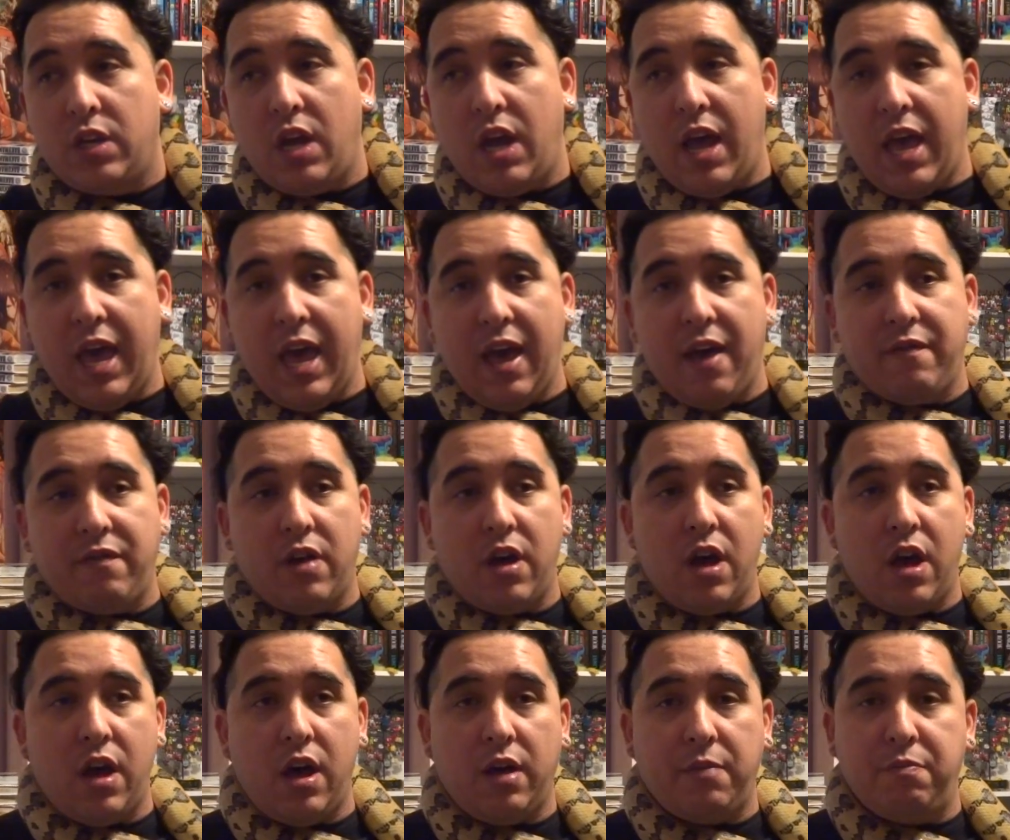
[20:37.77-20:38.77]
have
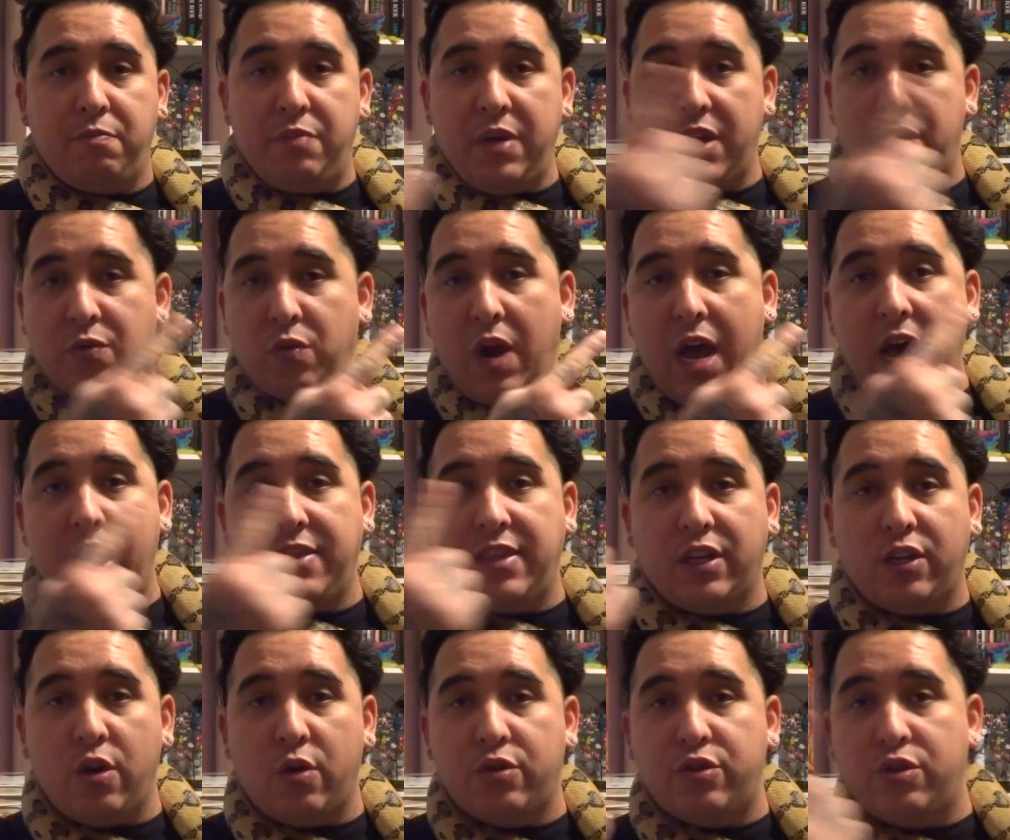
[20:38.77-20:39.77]
a big rod
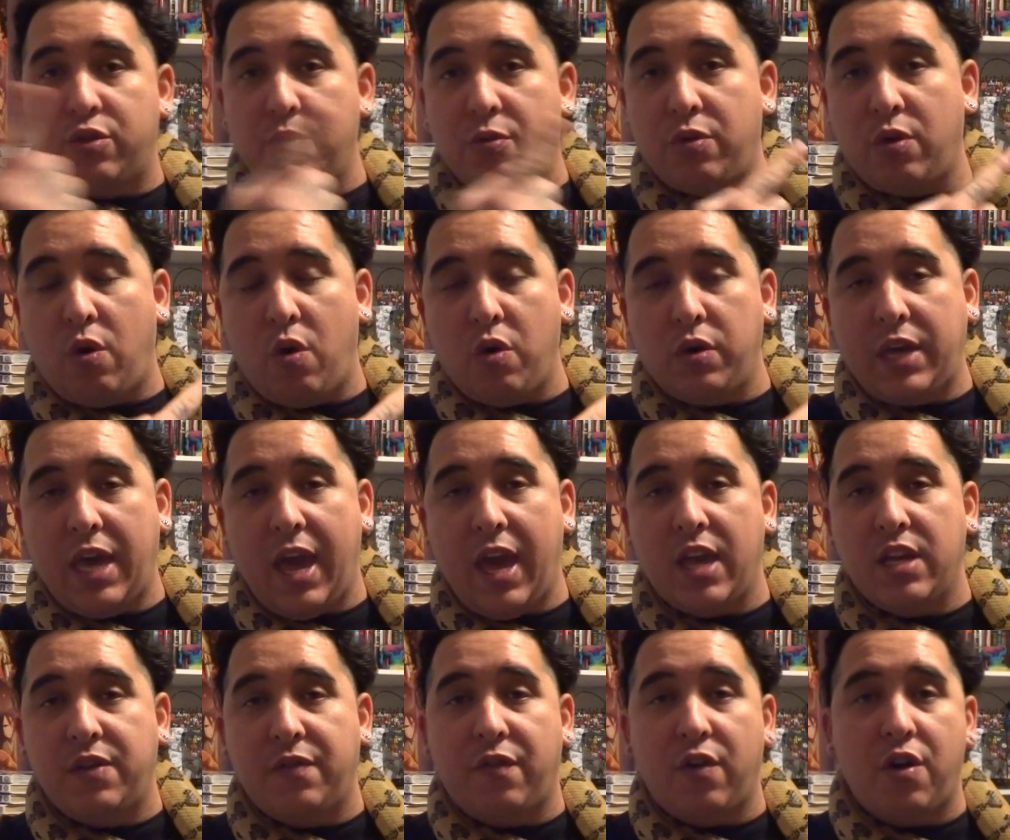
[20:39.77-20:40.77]
that goes through the whole
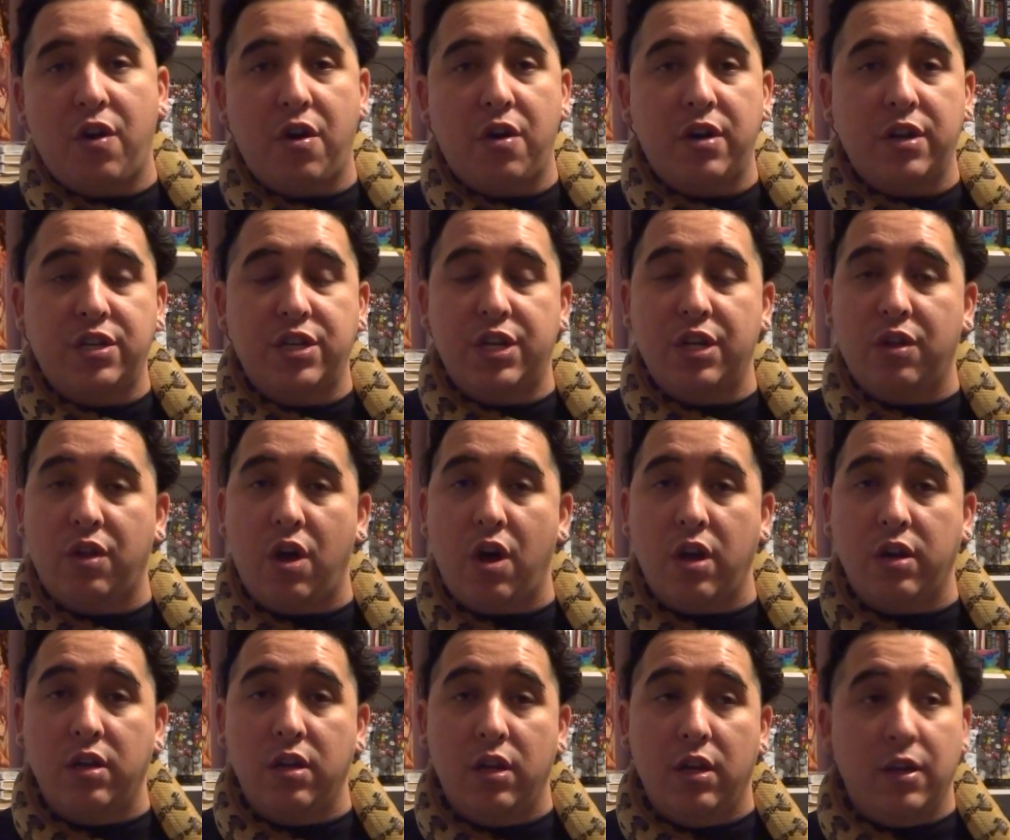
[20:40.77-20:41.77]
cage for her to chill
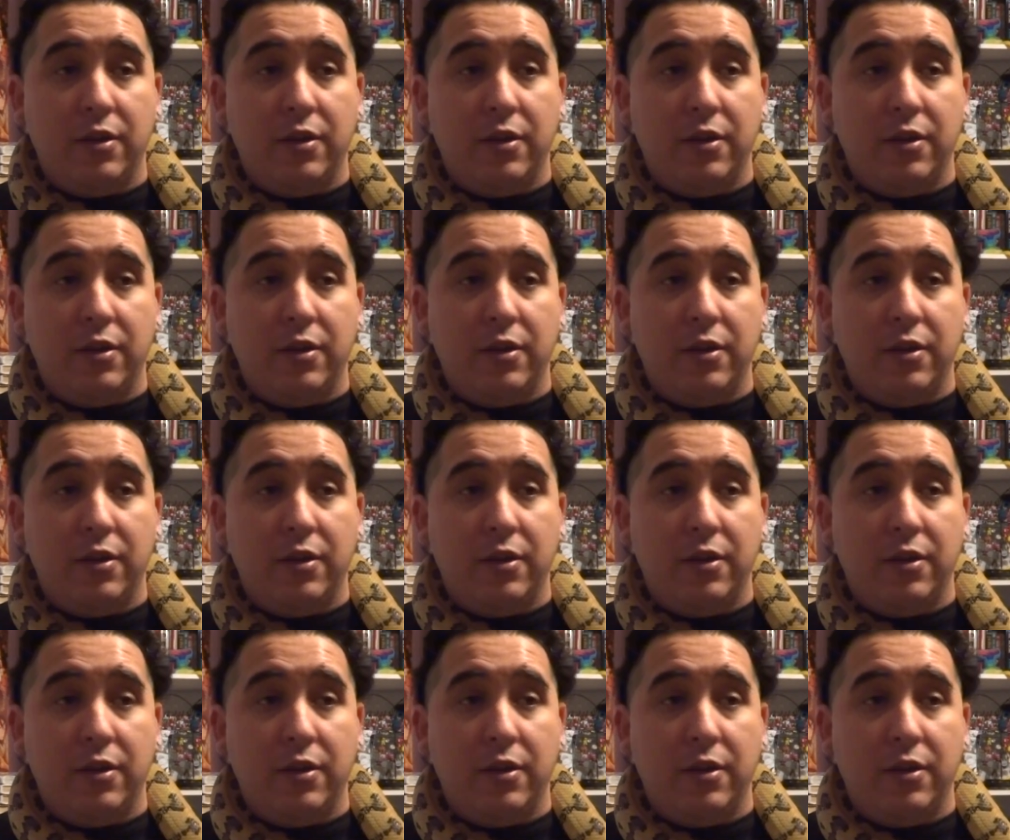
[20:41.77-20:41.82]
on.